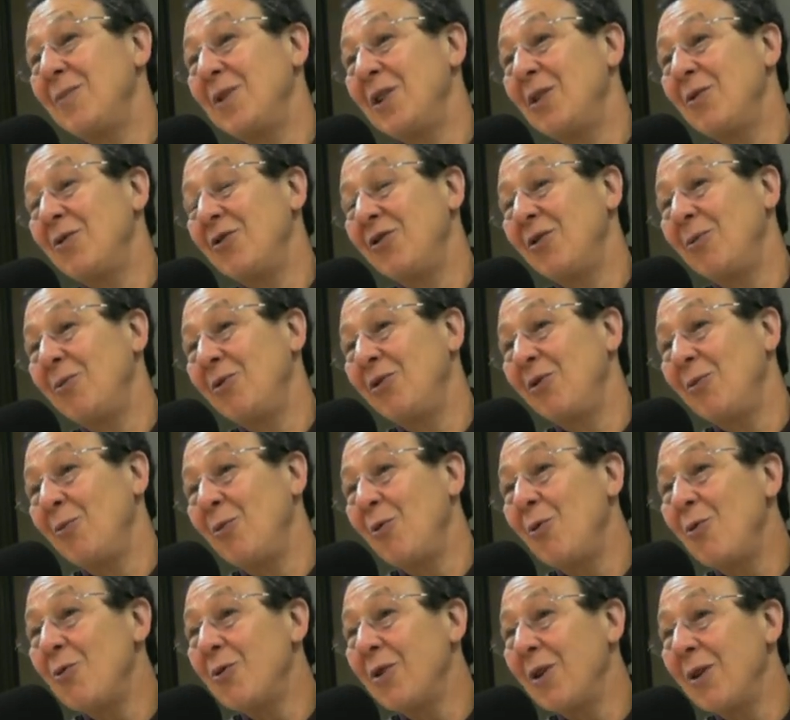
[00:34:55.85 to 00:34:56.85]
because there was a
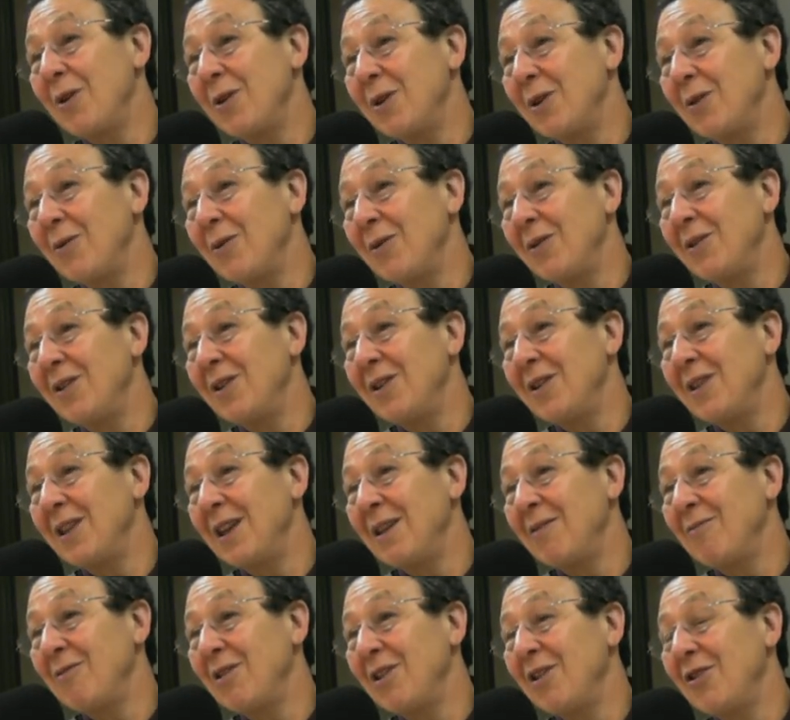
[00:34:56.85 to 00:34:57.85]
war going on and
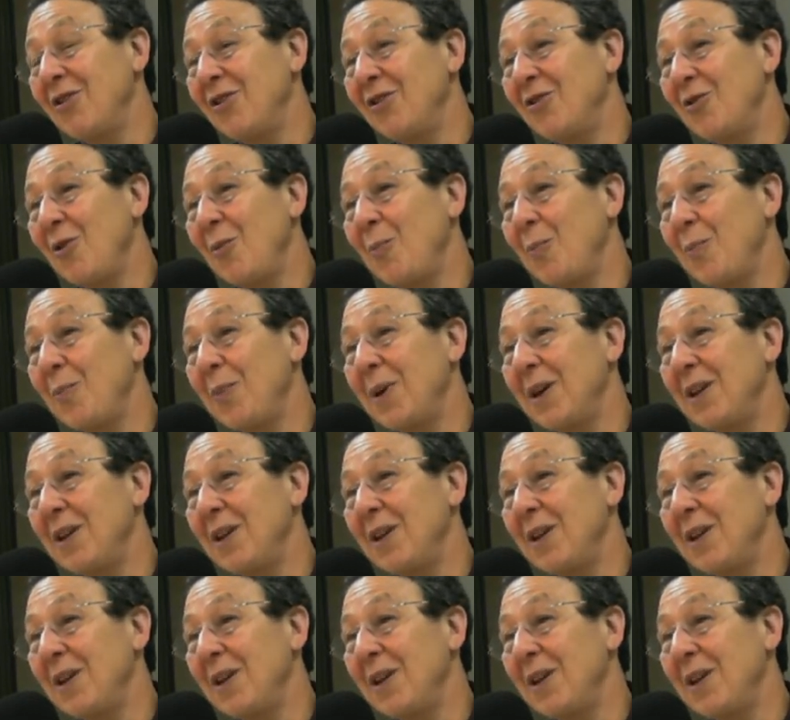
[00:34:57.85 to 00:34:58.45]
they'd get stopped